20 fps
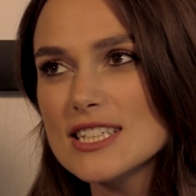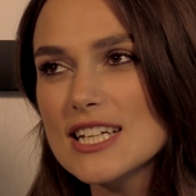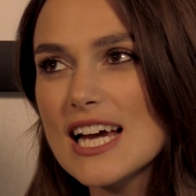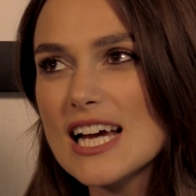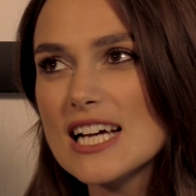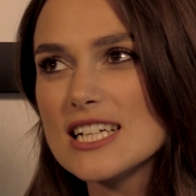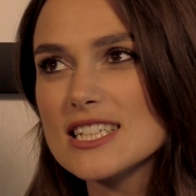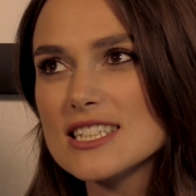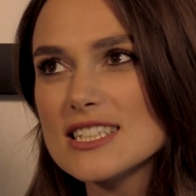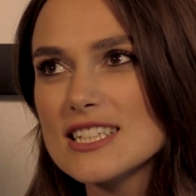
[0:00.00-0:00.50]

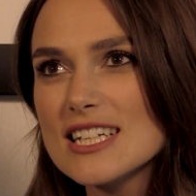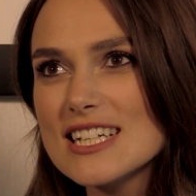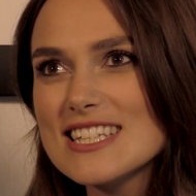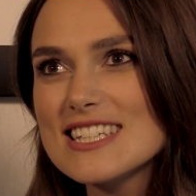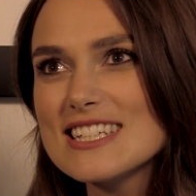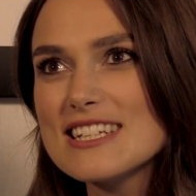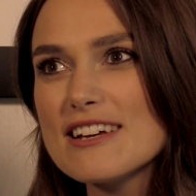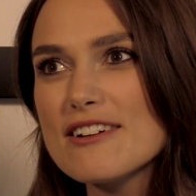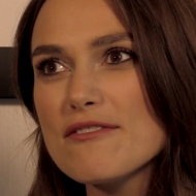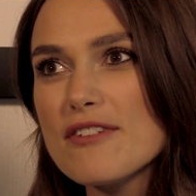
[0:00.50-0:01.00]
Yes,
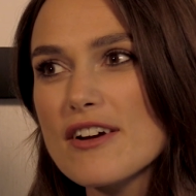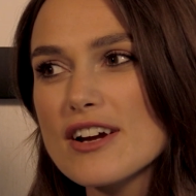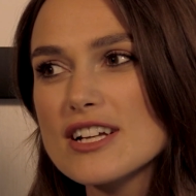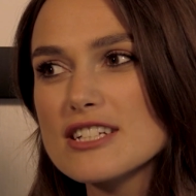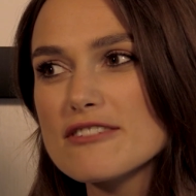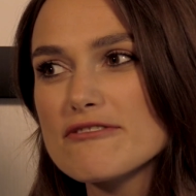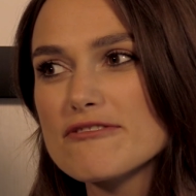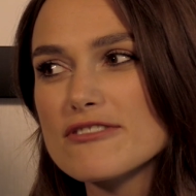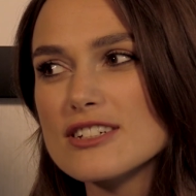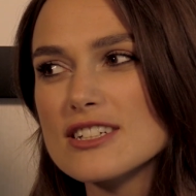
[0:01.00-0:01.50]
it's very
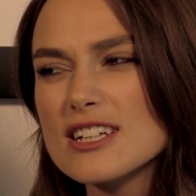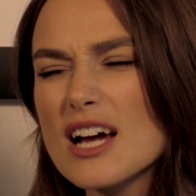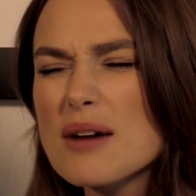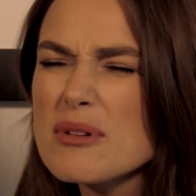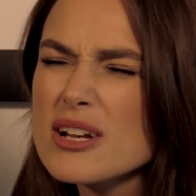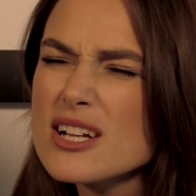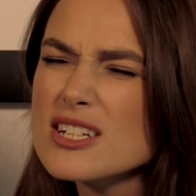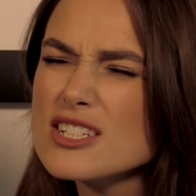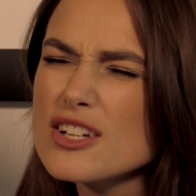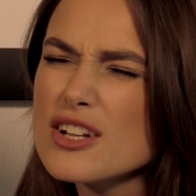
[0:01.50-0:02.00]
different. I
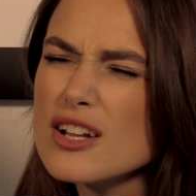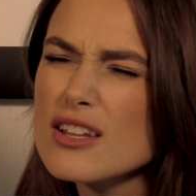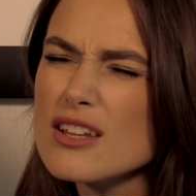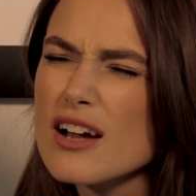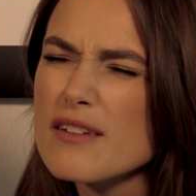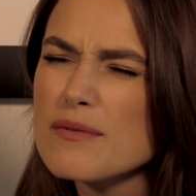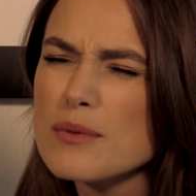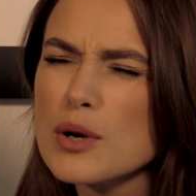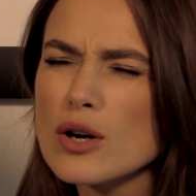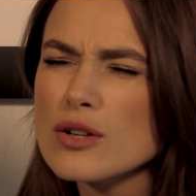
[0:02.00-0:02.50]
mean, I don't know
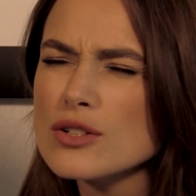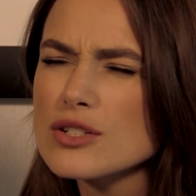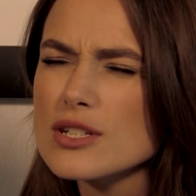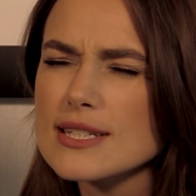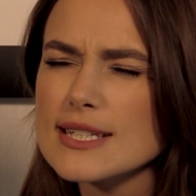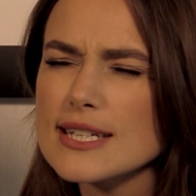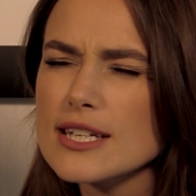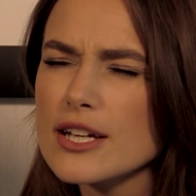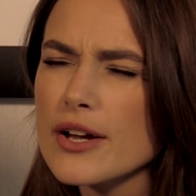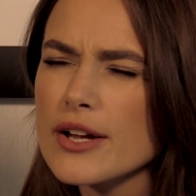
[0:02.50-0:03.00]
that I'm
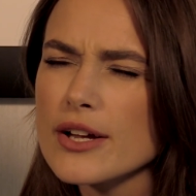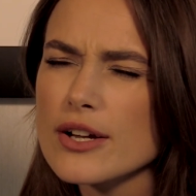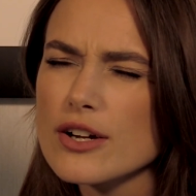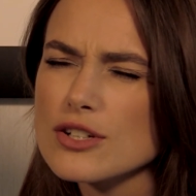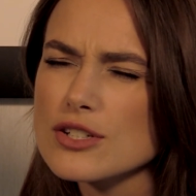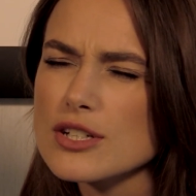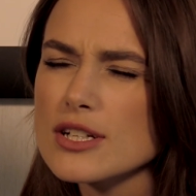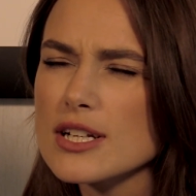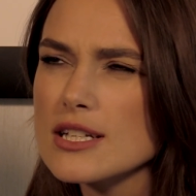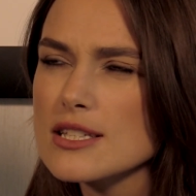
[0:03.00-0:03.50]
consciously going,
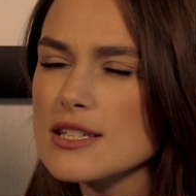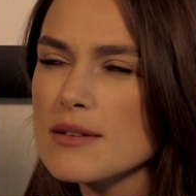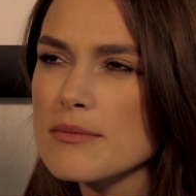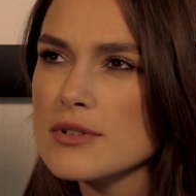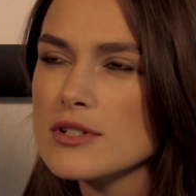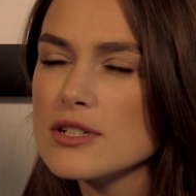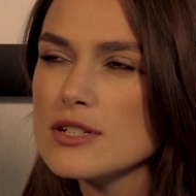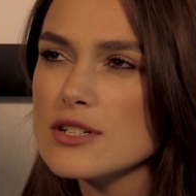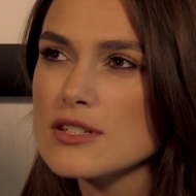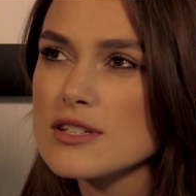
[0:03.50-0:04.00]
gosh, I need
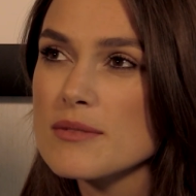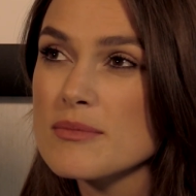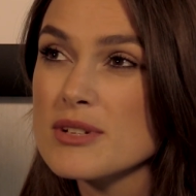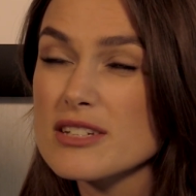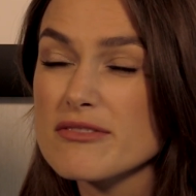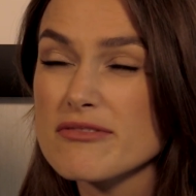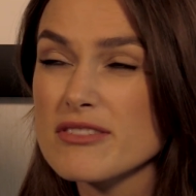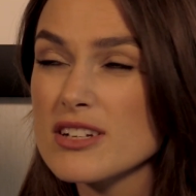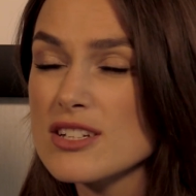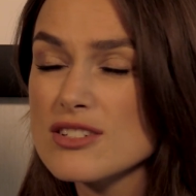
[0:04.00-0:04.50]
something to do something
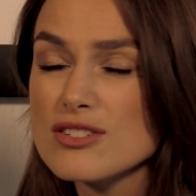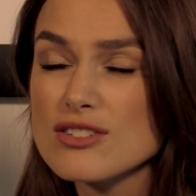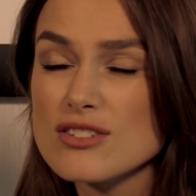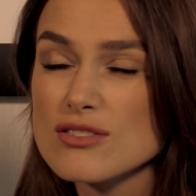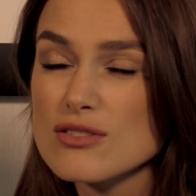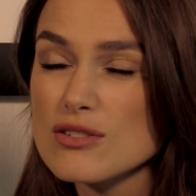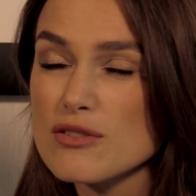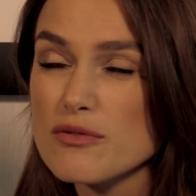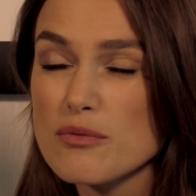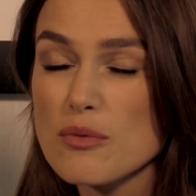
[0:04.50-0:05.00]
different. It's
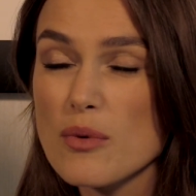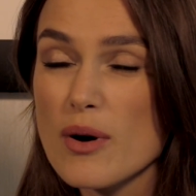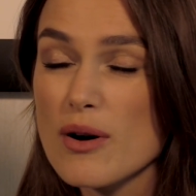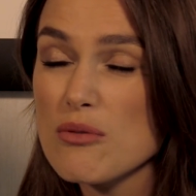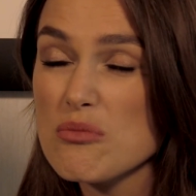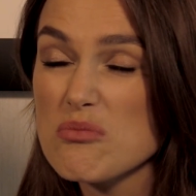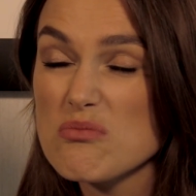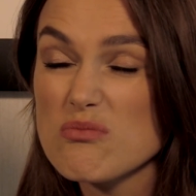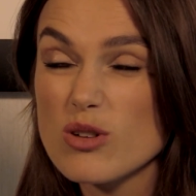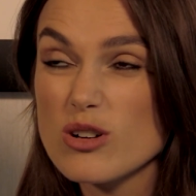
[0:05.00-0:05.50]
just sort of
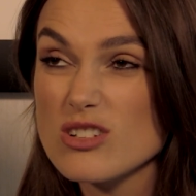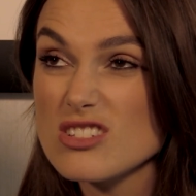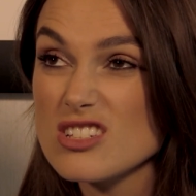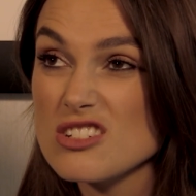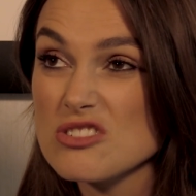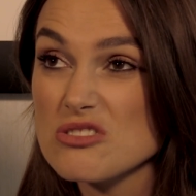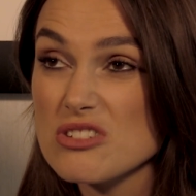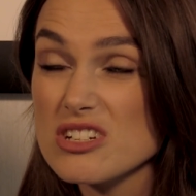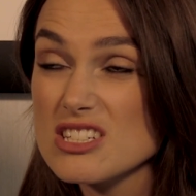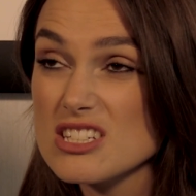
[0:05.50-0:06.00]
what what's
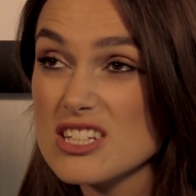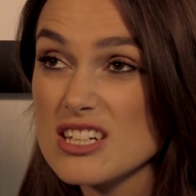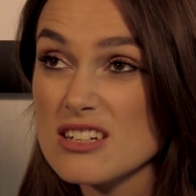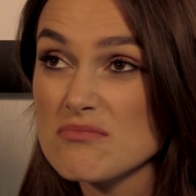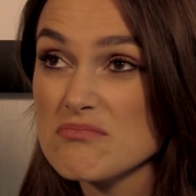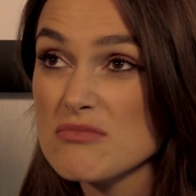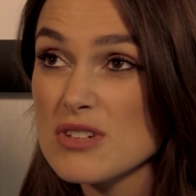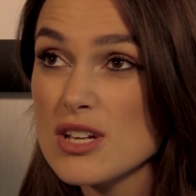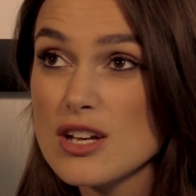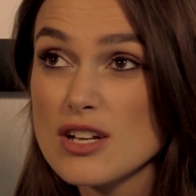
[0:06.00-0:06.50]

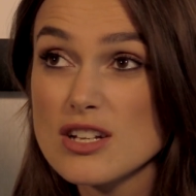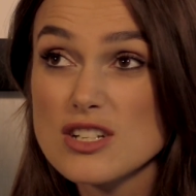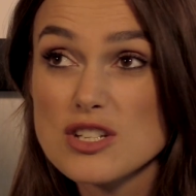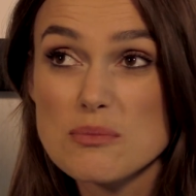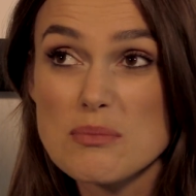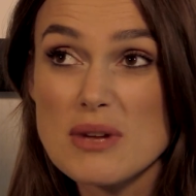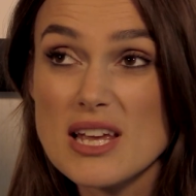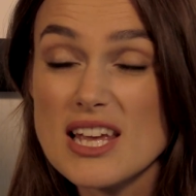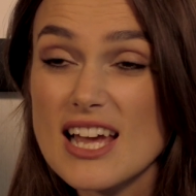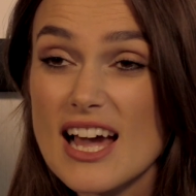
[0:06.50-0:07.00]
interesting
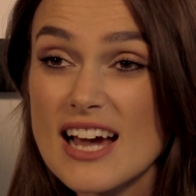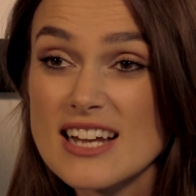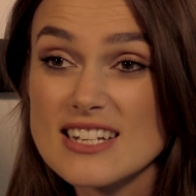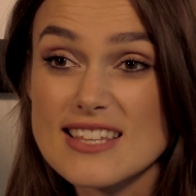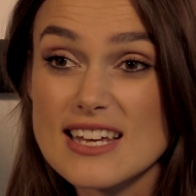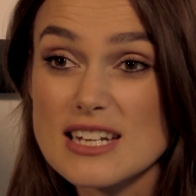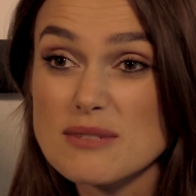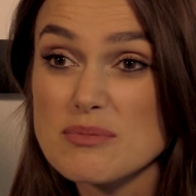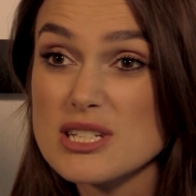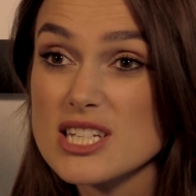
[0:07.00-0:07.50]
to me at
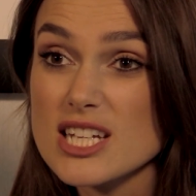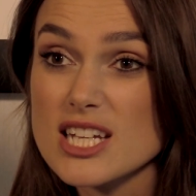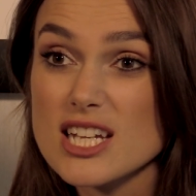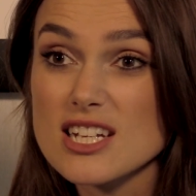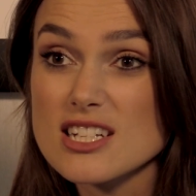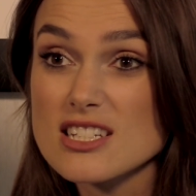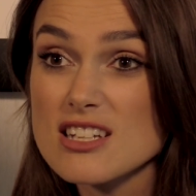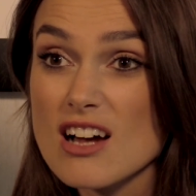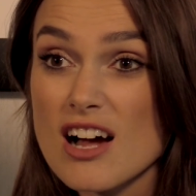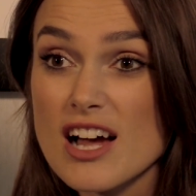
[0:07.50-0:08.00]
that
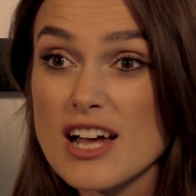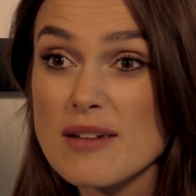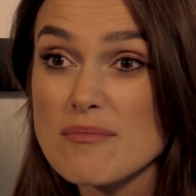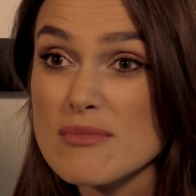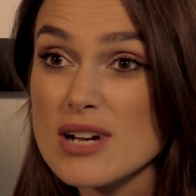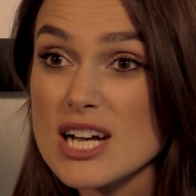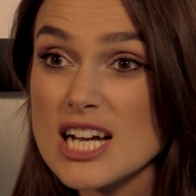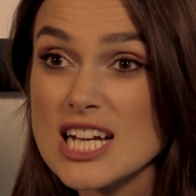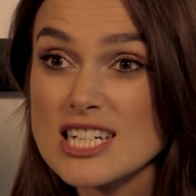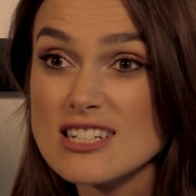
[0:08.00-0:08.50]
particular
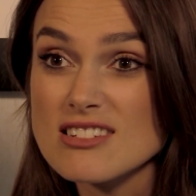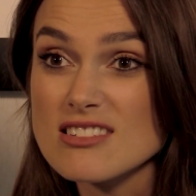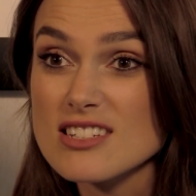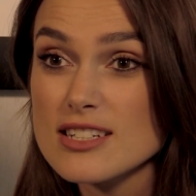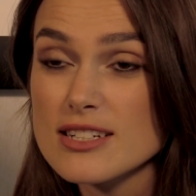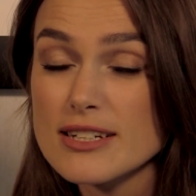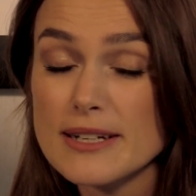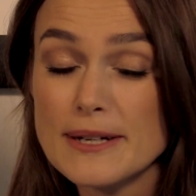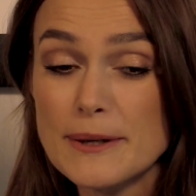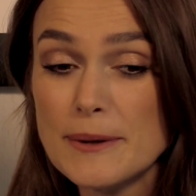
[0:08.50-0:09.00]
time
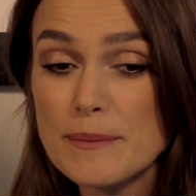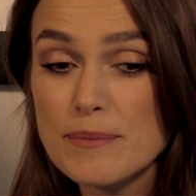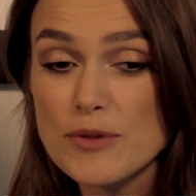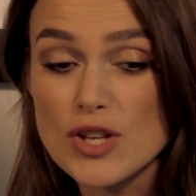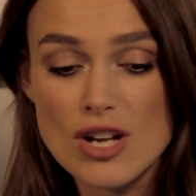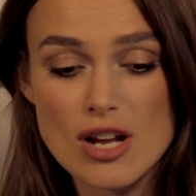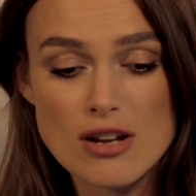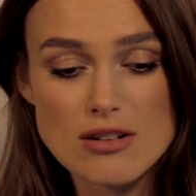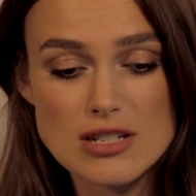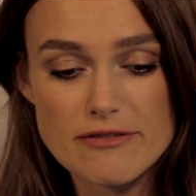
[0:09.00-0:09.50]
and,
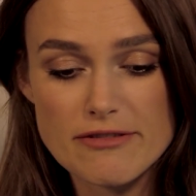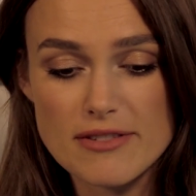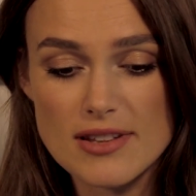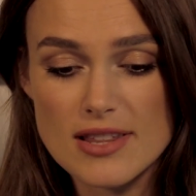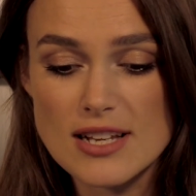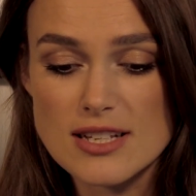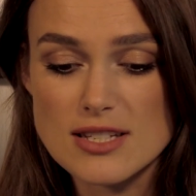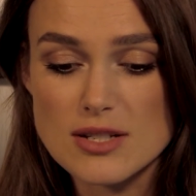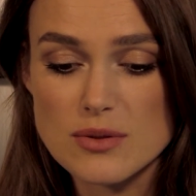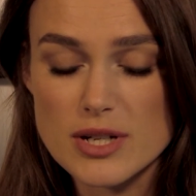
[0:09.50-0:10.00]
you know, different
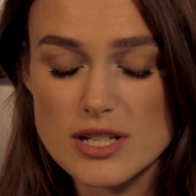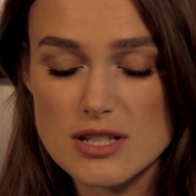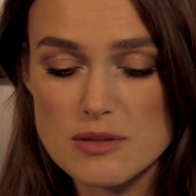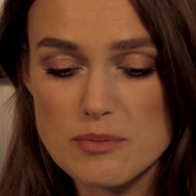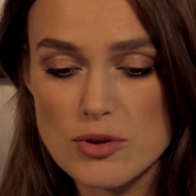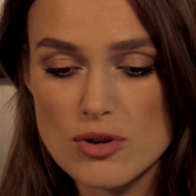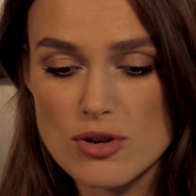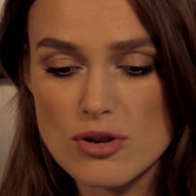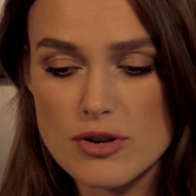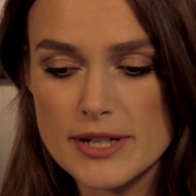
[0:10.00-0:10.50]
things to
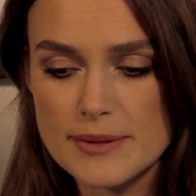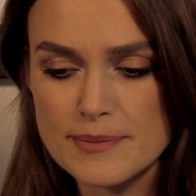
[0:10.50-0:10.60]
explore.